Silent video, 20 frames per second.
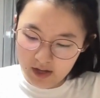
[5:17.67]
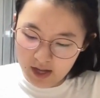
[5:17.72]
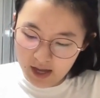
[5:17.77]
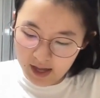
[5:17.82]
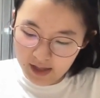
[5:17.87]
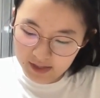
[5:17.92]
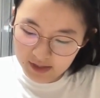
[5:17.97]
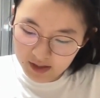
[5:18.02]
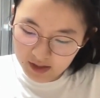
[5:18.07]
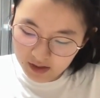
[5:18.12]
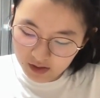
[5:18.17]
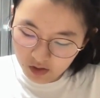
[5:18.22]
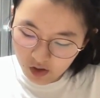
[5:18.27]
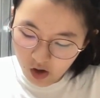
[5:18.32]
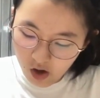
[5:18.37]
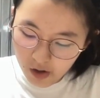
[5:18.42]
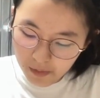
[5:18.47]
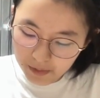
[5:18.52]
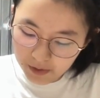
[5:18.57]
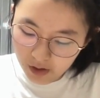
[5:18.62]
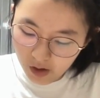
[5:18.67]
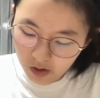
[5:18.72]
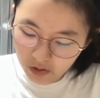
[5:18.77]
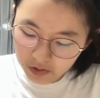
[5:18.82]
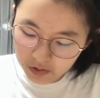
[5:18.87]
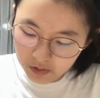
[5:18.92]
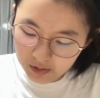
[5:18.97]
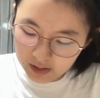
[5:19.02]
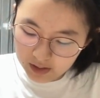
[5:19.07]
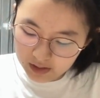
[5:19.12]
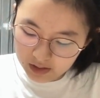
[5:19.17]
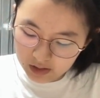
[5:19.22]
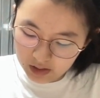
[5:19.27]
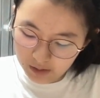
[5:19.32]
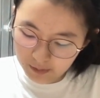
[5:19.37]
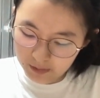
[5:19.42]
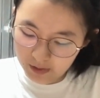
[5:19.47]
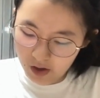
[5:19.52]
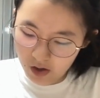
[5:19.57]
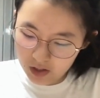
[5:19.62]
And then the carbon also has a
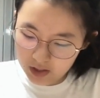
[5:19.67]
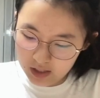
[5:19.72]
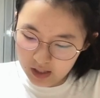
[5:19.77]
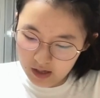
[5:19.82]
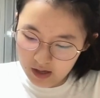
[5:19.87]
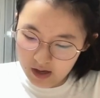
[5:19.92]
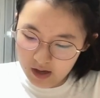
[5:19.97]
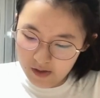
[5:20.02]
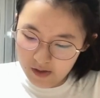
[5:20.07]
stable octet.